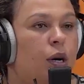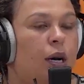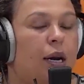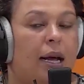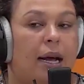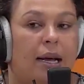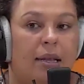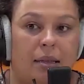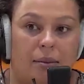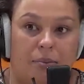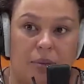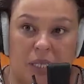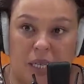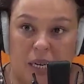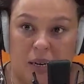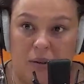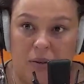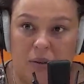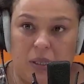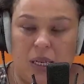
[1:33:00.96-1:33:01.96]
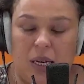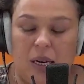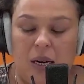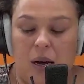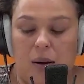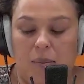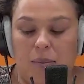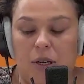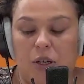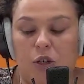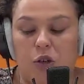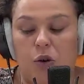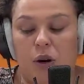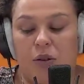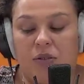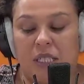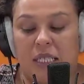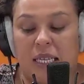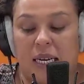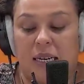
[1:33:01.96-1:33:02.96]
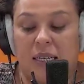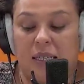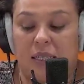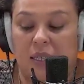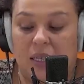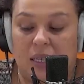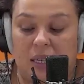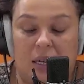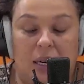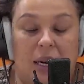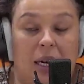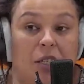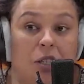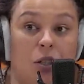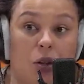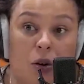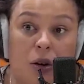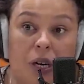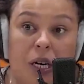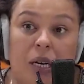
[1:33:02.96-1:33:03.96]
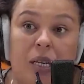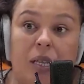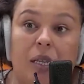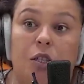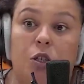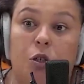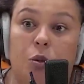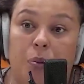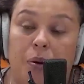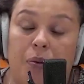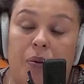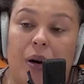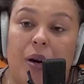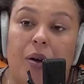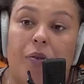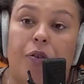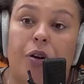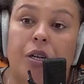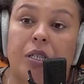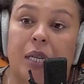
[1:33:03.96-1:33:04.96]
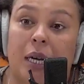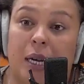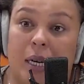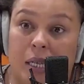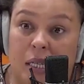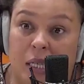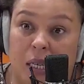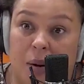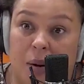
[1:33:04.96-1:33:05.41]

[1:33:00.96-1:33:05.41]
align themselves. But you have said categorically that you'll be running for a second term.